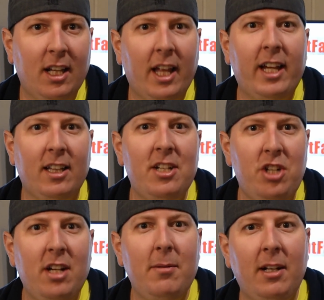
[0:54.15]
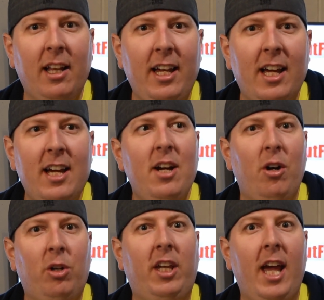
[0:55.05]
Like, legitimately
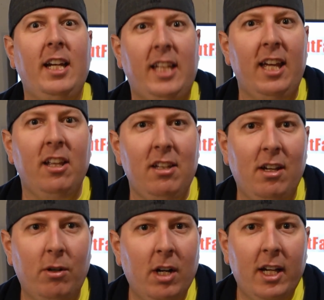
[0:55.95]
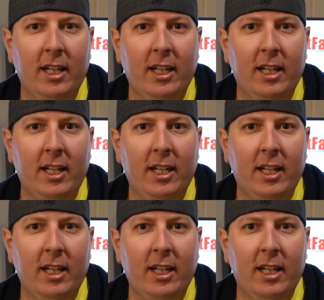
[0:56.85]
can kill you.